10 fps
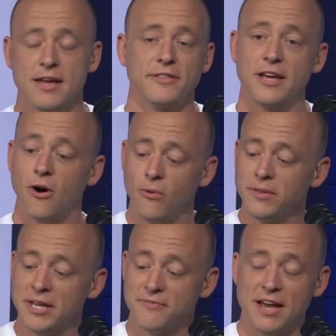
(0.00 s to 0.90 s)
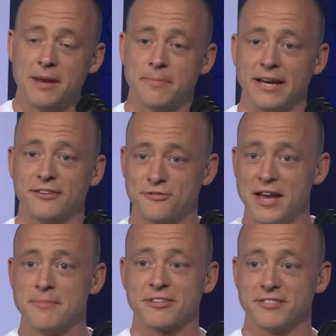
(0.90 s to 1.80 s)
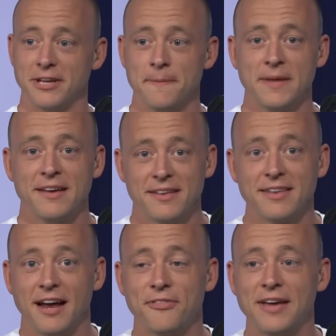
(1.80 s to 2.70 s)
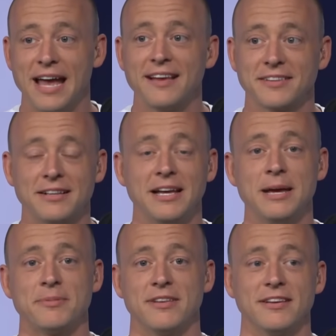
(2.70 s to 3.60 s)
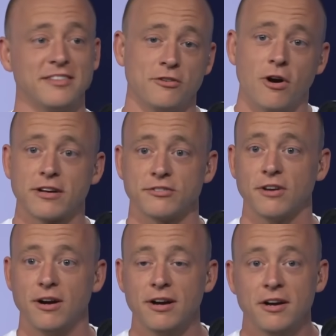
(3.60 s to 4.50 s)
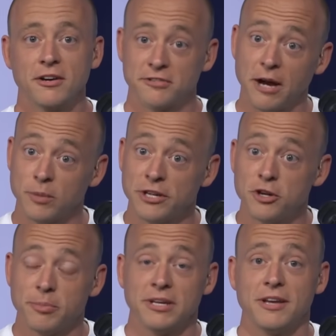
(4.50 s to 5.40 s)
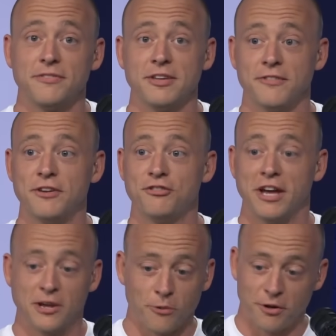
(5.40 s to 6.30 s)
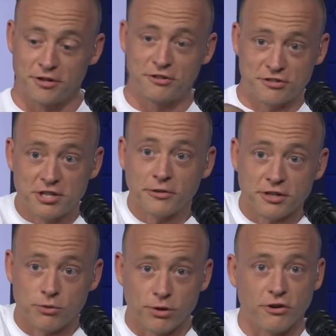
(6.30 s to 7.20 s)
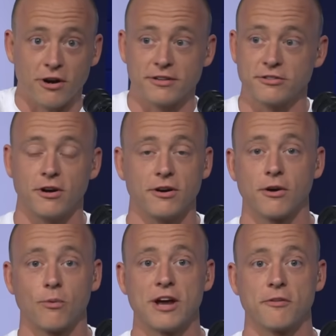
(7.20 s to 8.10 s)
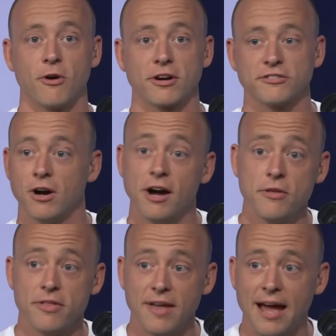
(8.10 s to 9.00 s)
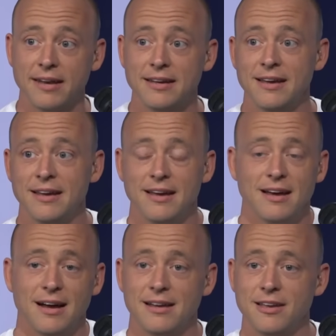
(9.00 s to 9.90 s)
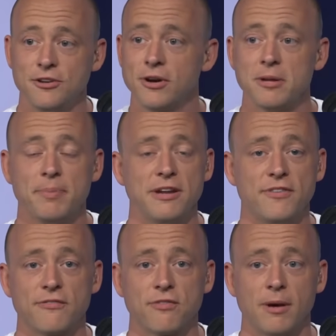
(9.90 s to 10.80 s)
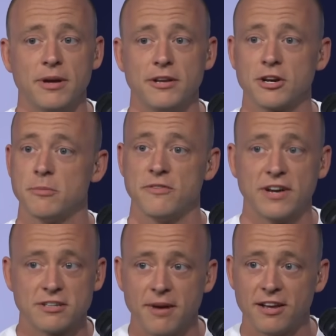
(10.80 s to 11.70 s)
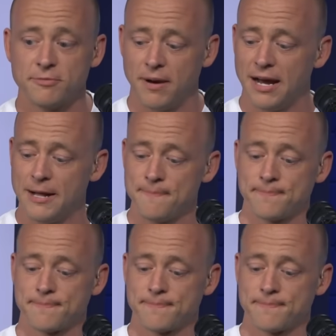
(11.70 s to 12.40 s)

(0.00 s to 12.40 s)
the only fan base famously that i think has a claim to this is arkansas because i really do believe the officiating world is just tilted towards arkansas or away from arkansas other than that uh, you're going to benefit from it you're going to be victimized by it